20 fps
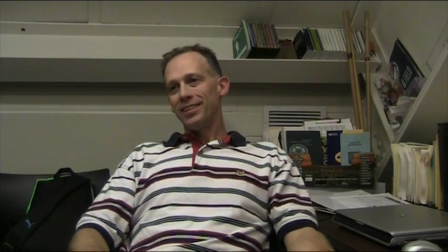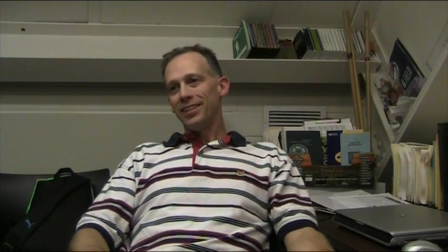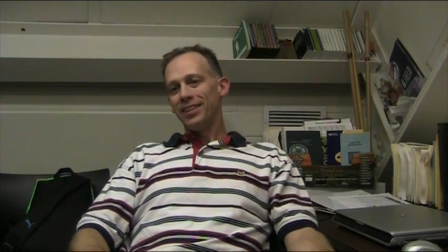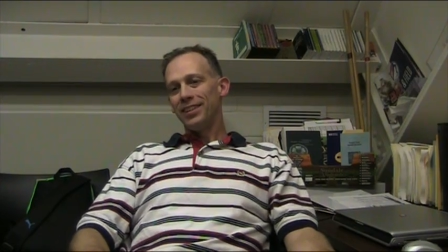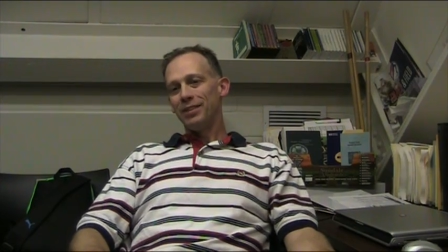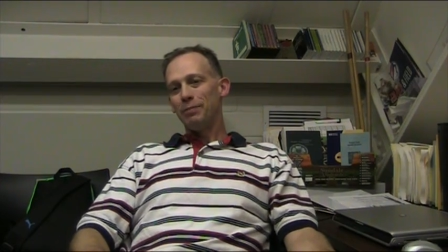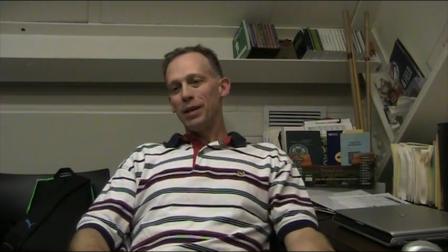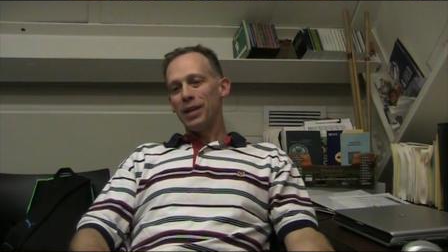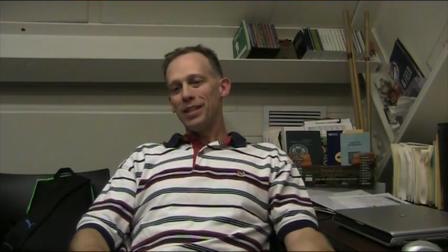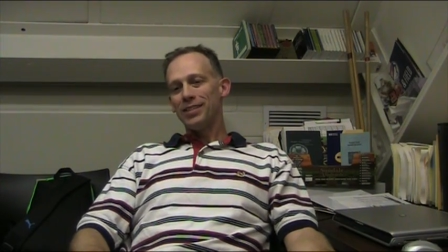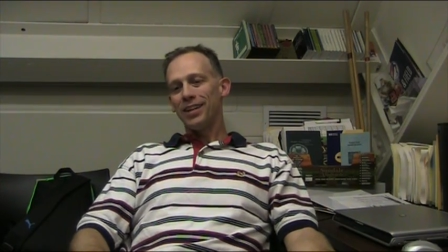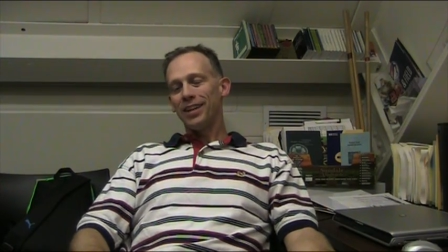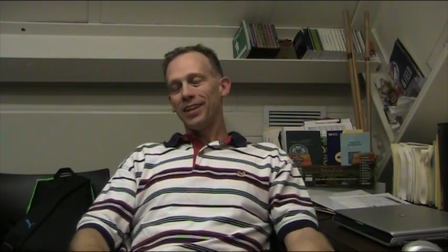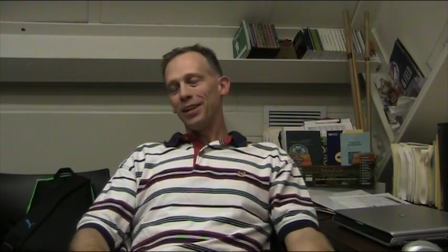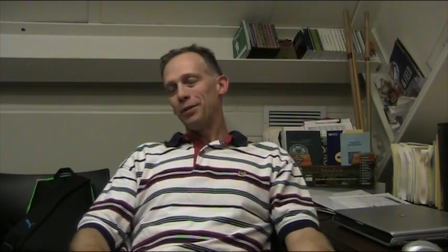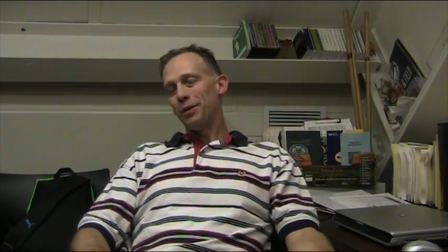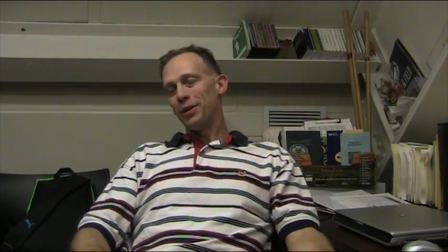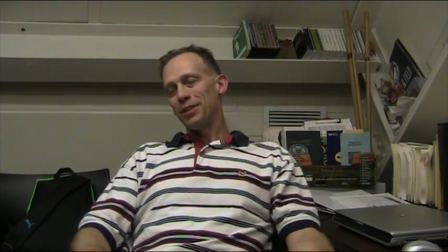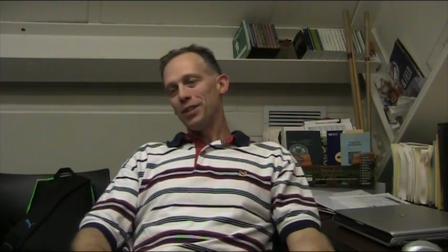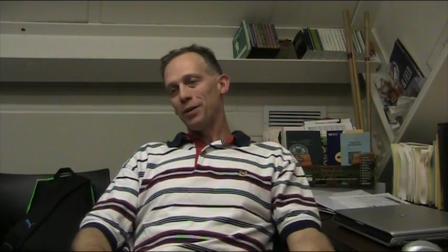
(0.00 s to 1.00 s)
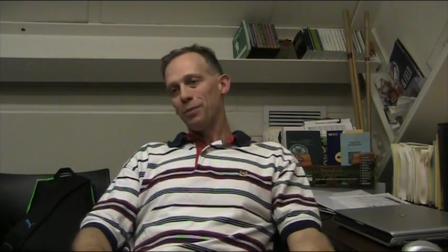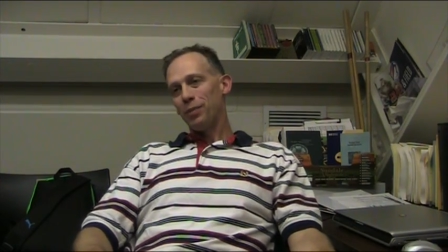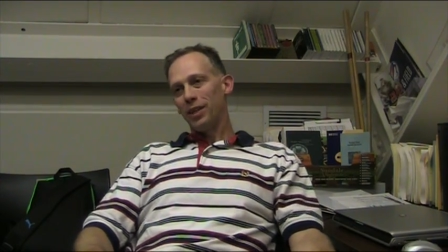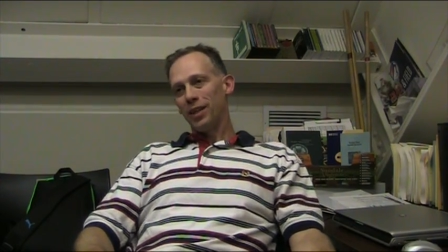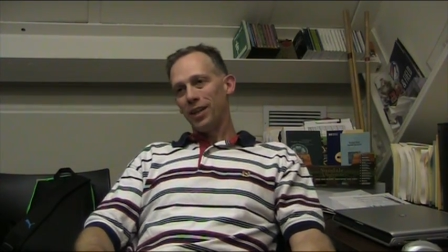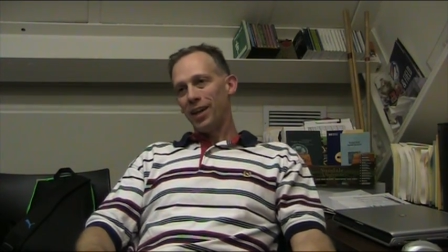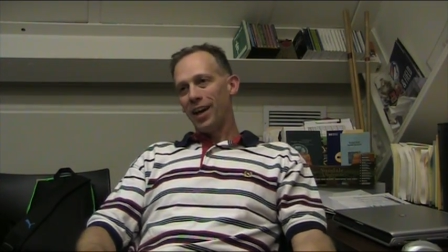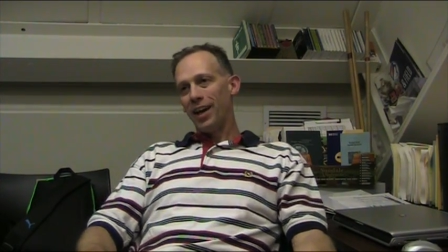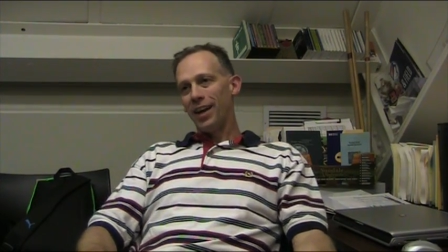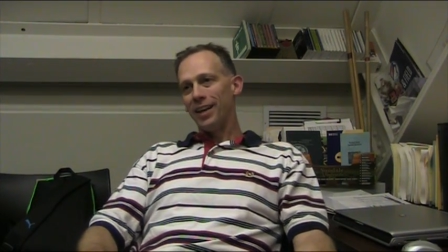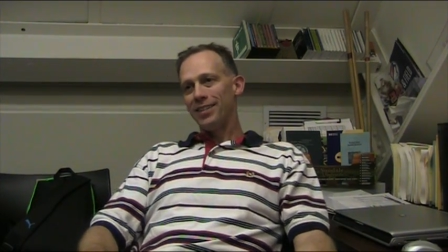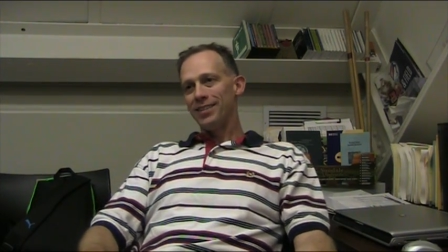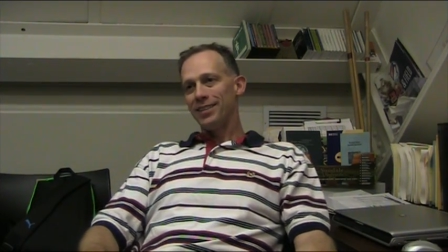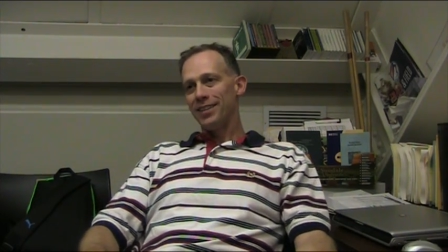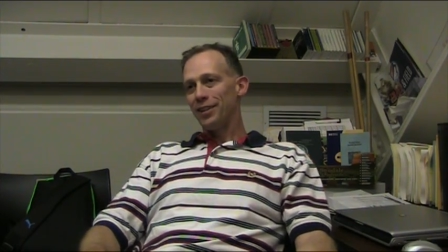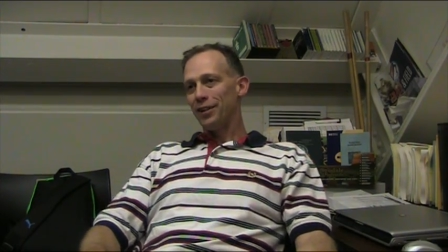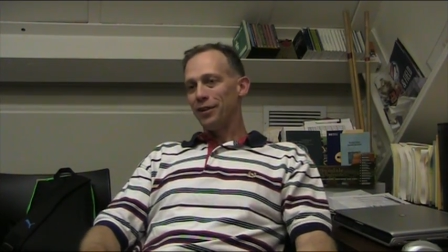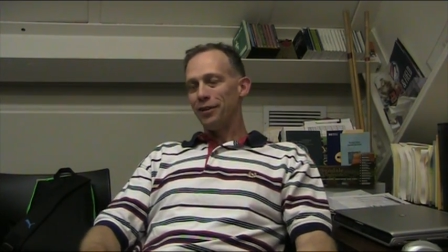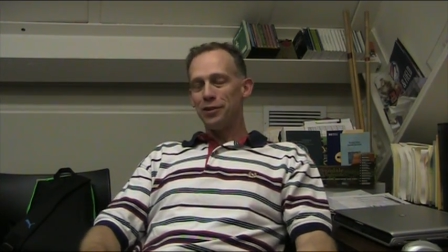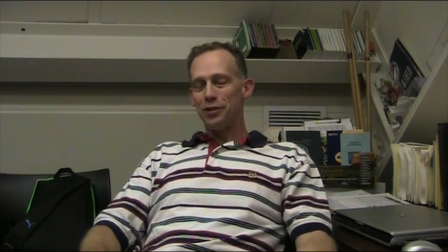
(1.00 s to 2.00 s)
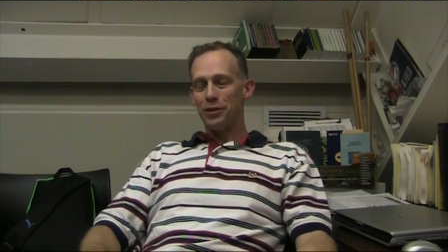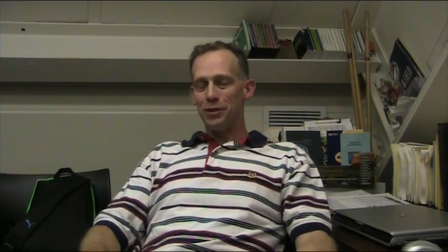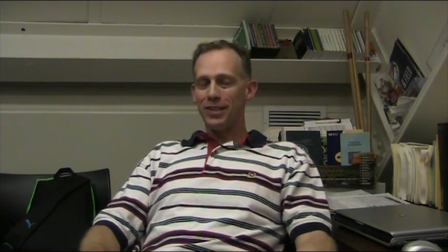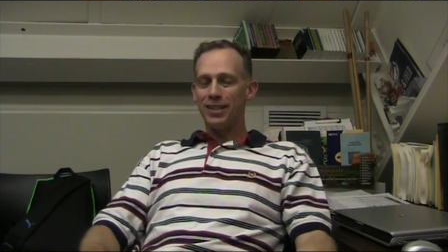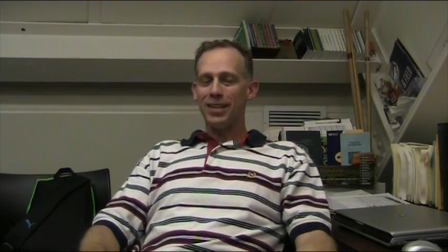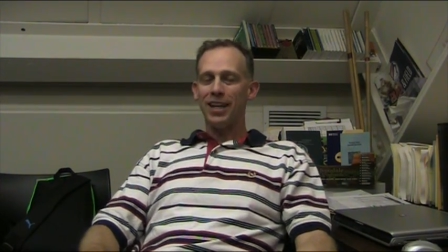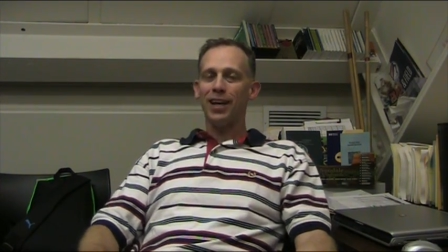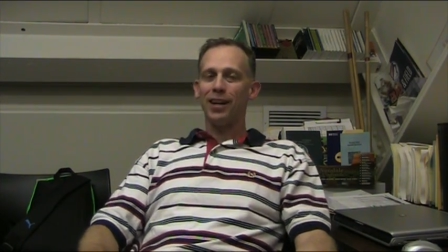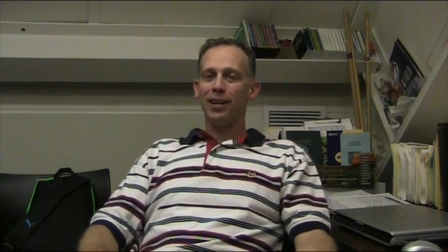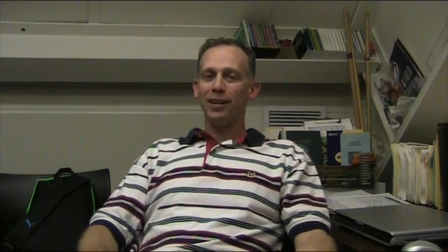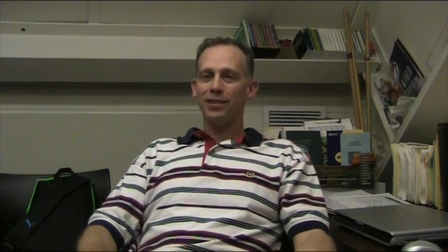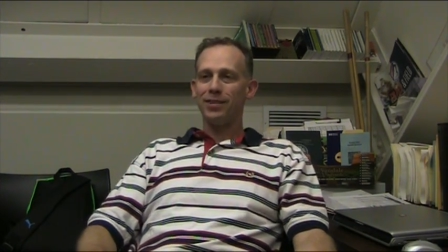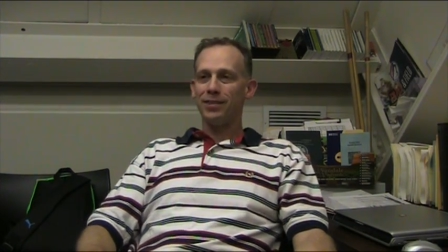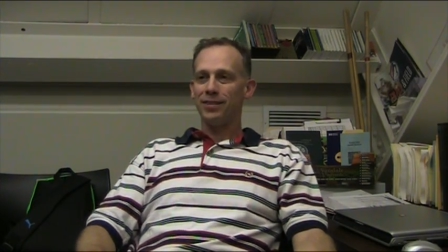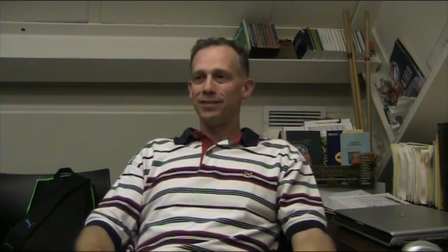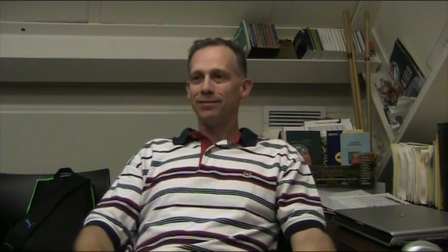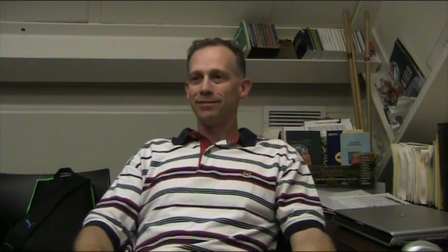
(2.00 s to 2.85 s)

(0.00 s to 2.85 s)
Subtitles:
and basically what's up with the guys and their injury status.